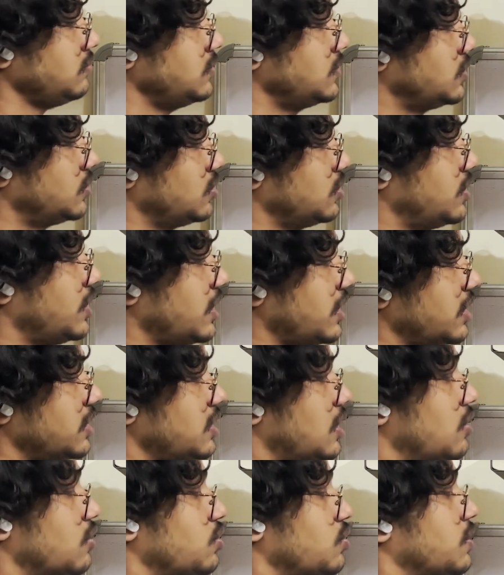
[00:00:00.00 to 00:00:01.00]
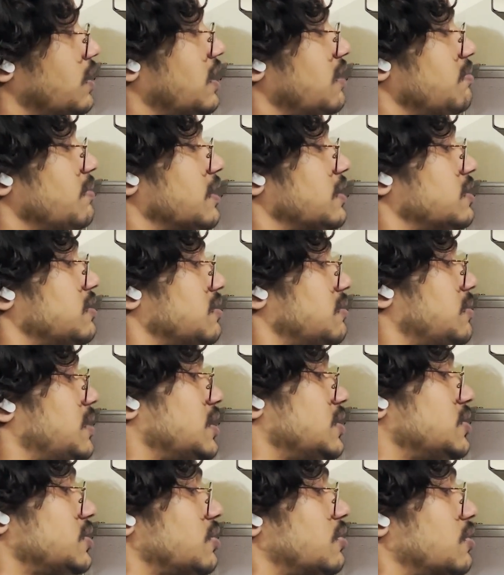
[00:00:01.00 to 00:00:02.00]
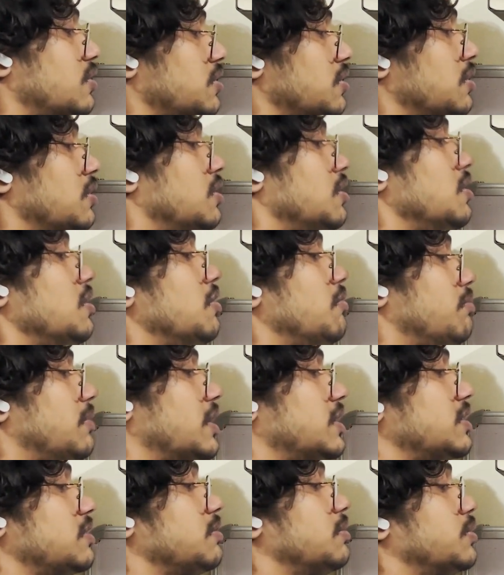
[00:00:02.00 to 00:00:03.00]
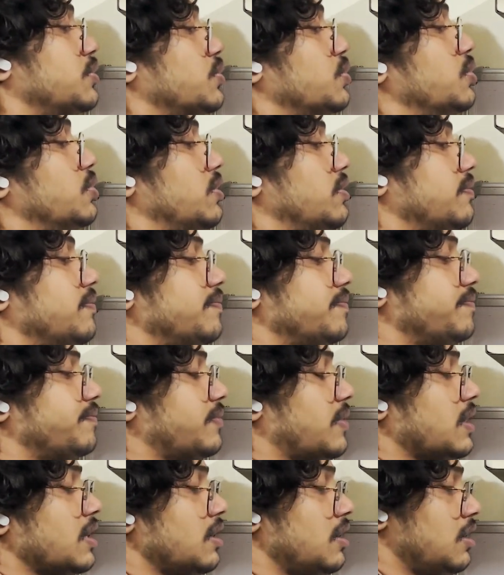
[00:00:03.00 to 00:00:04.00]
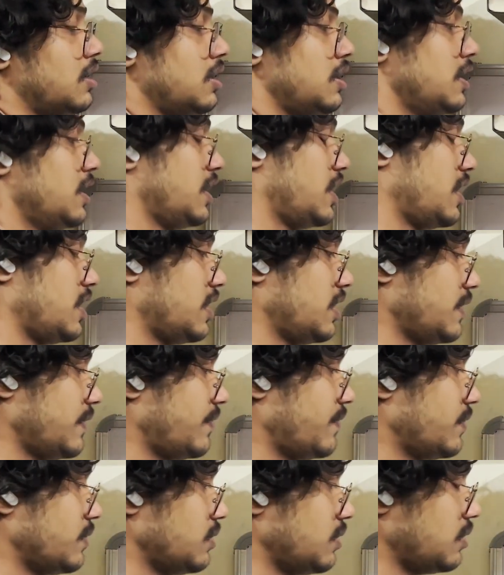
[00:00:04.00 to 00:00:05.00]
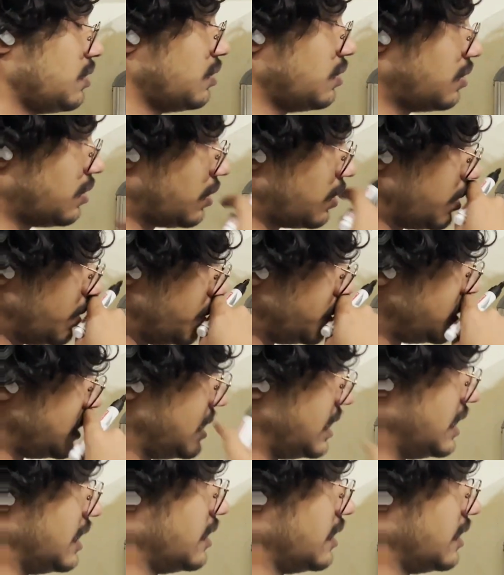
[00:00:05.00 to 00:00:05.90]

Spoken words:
So thing is how to get maximum answer or maximum score. If you look closely,